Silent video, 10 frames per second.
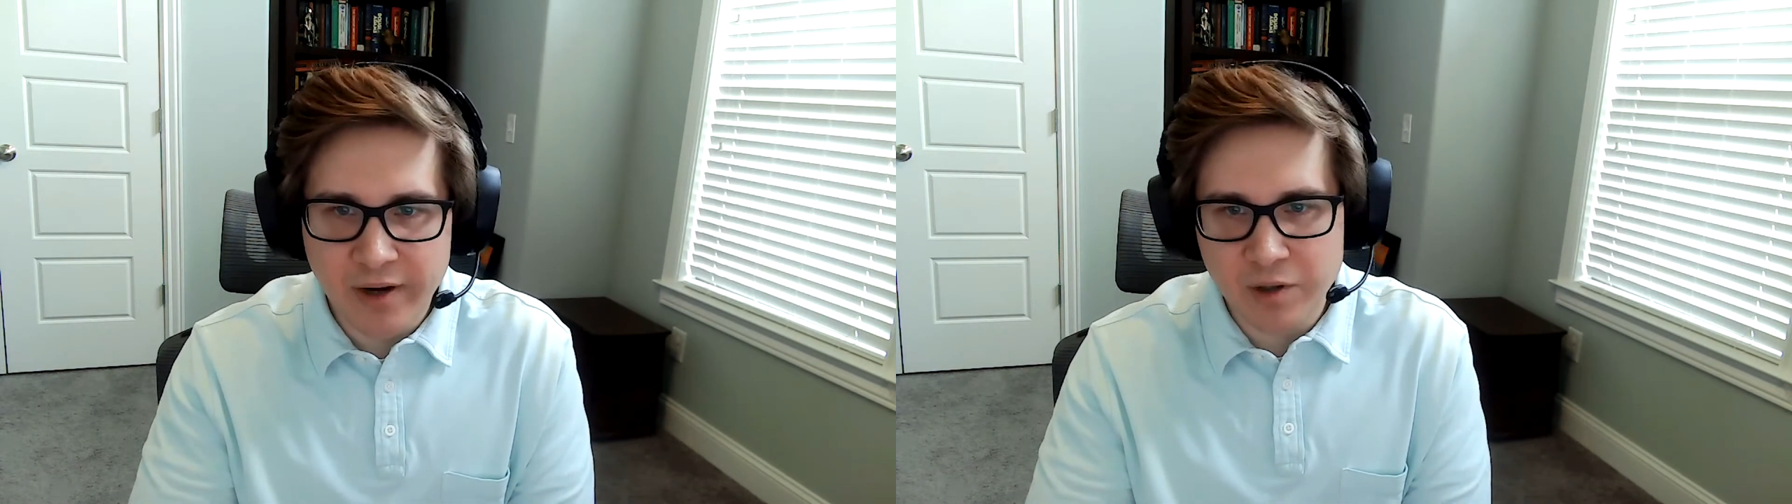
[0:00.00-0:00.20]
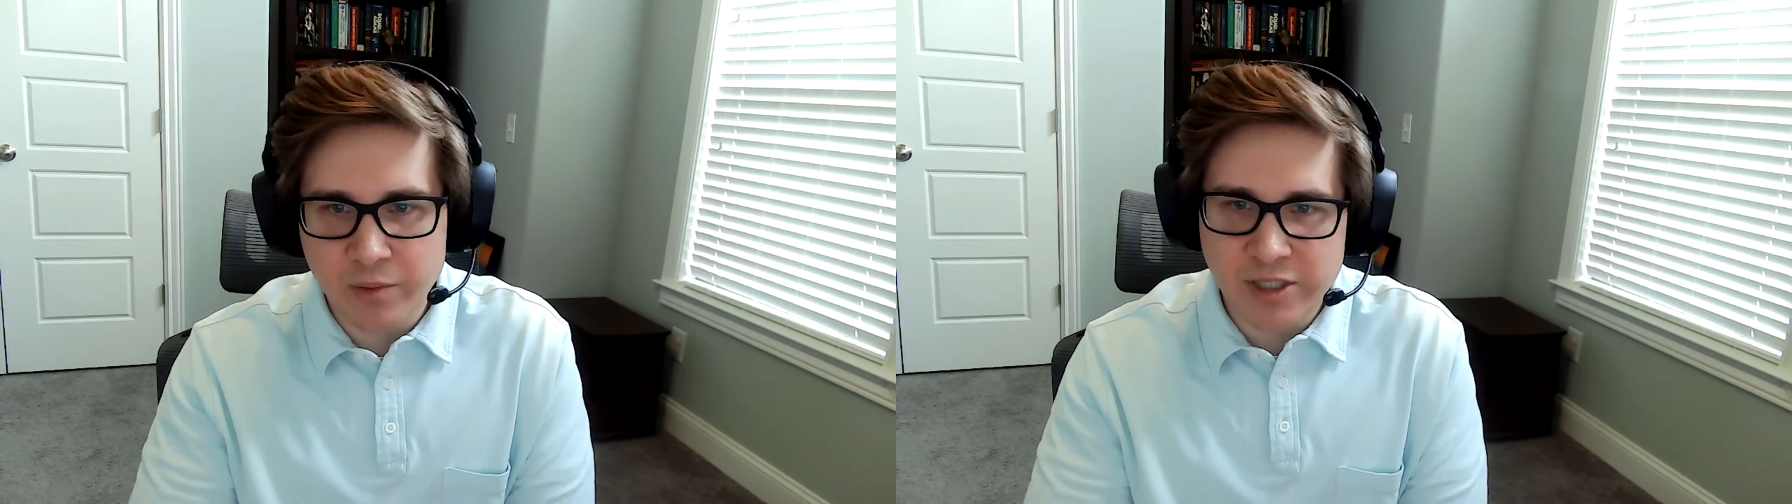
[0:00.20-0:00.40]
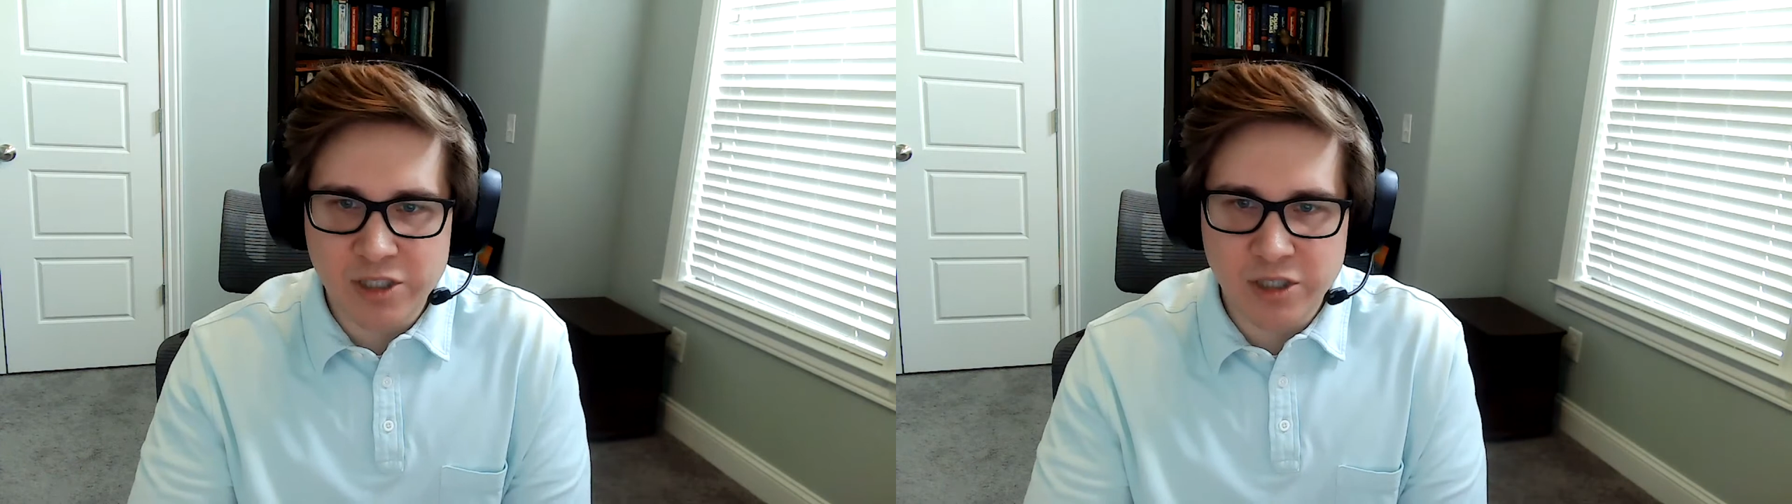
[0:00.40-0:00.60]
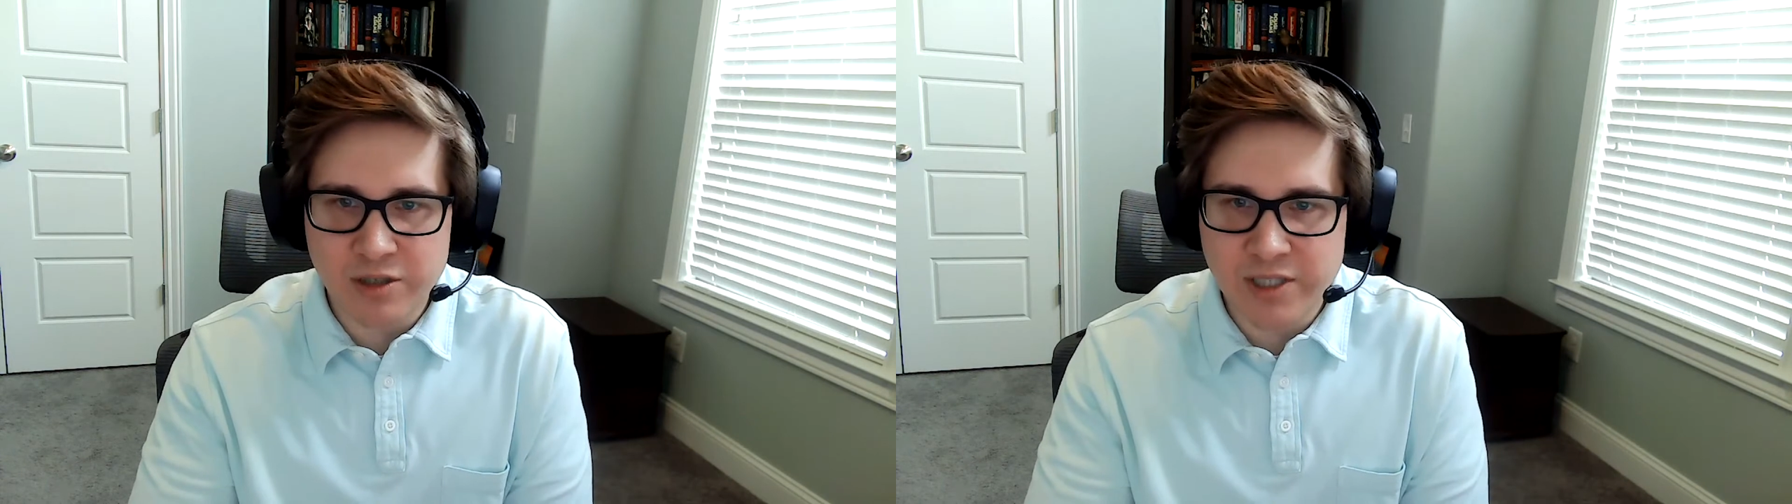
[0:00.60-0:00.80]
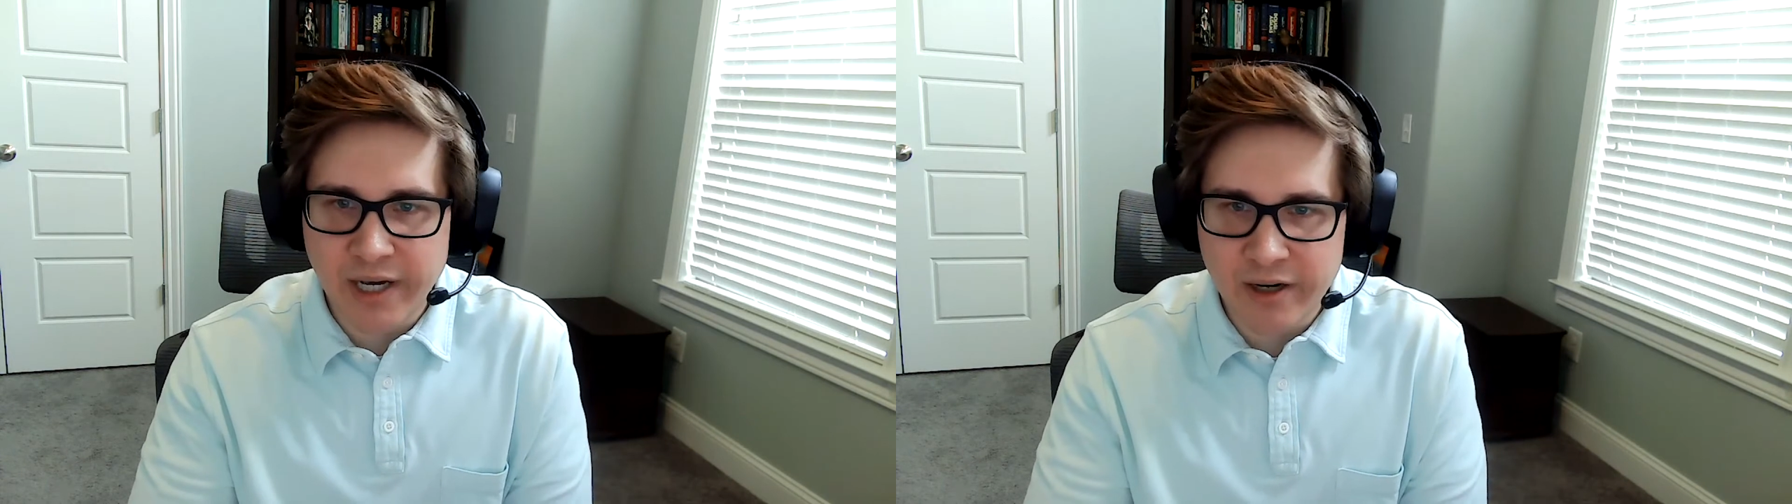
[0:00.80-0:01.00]
every week to your
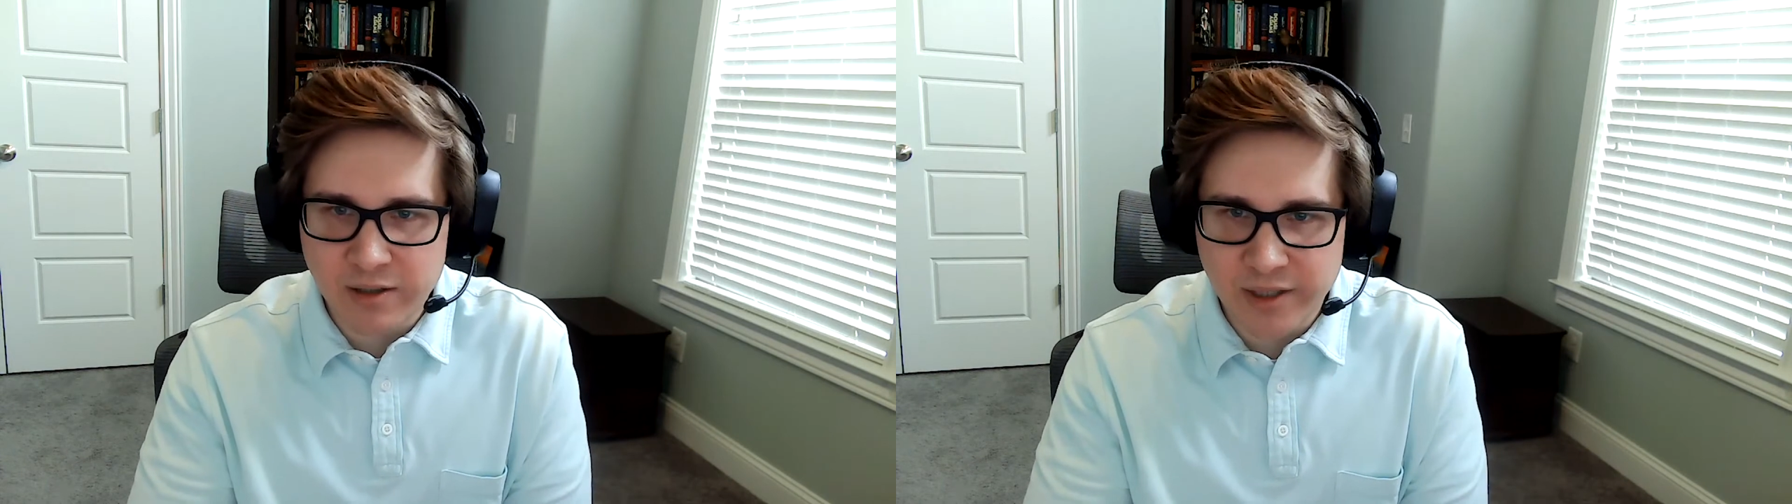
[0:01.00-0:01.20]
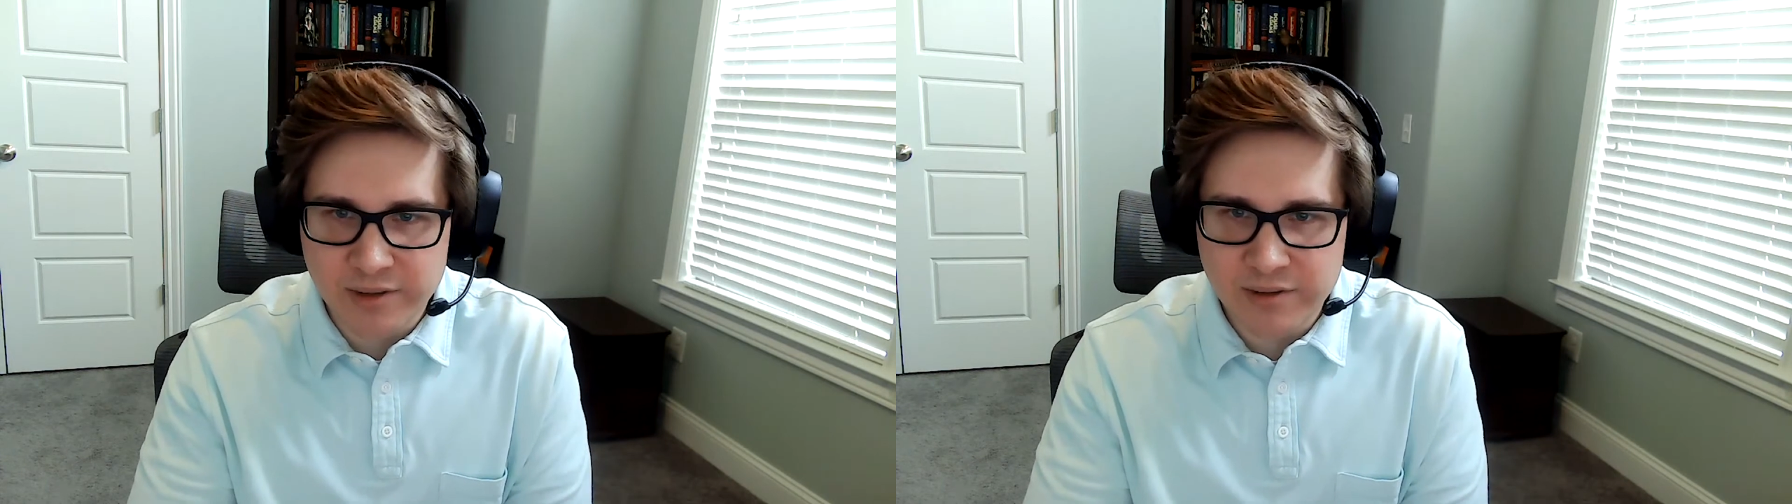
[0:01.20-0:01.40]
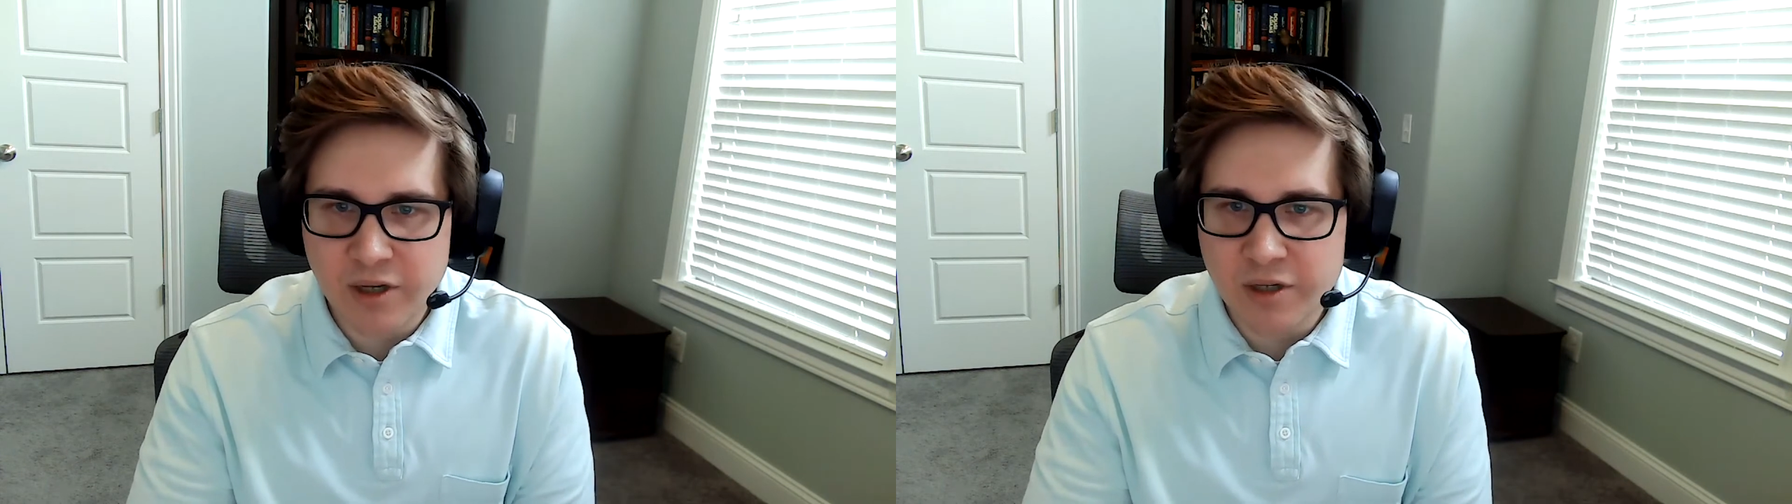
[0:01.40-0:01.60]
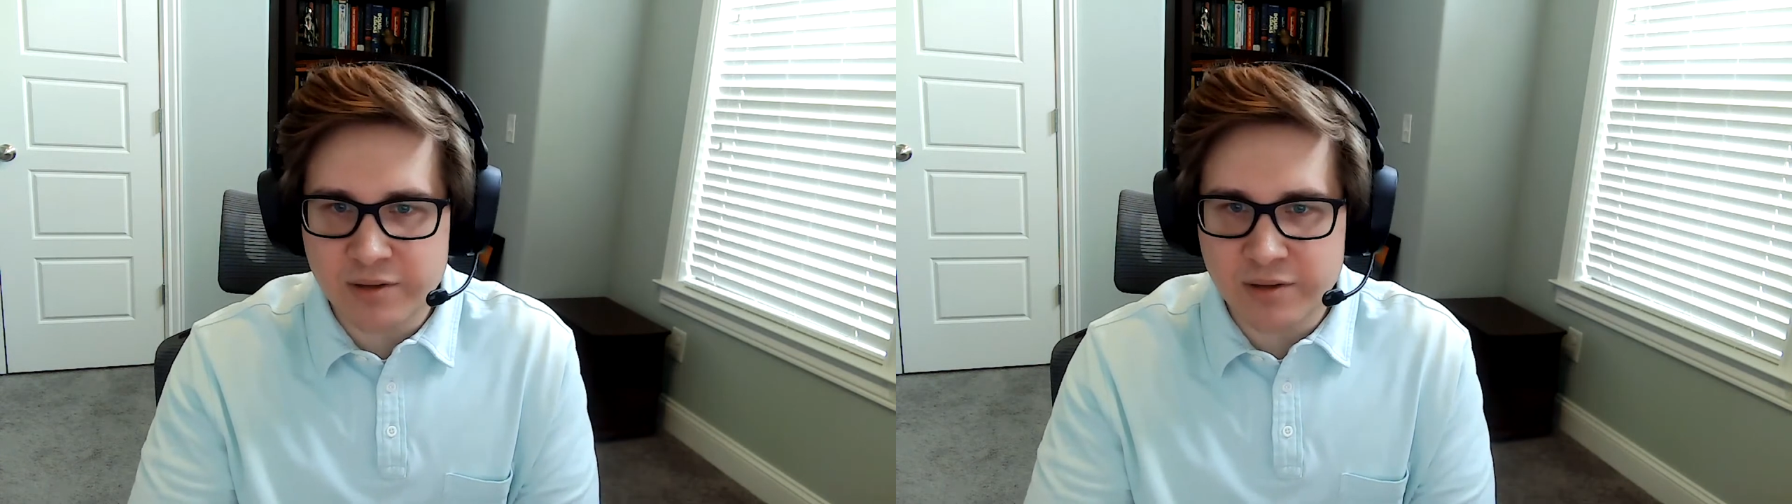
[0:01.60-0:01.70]
entire list.